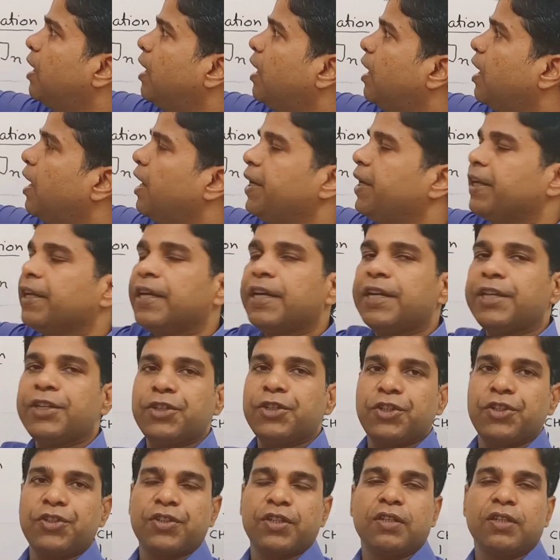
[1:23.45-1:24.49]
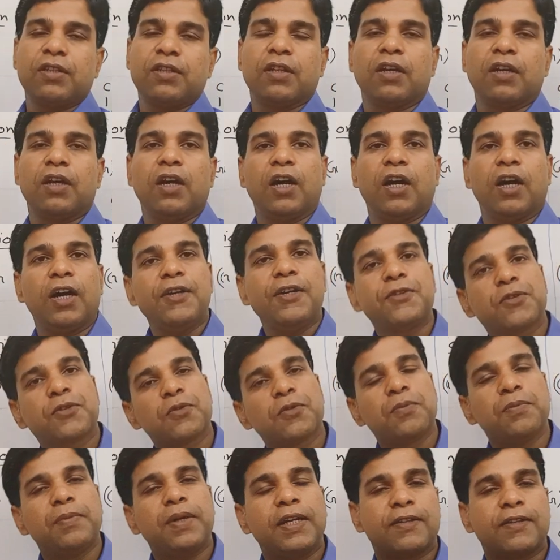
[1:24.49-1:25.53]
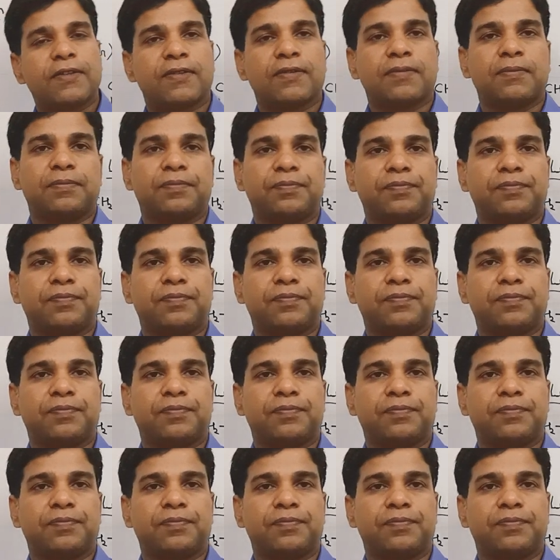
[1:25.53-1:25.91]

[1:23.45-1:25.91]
ionization isomerism.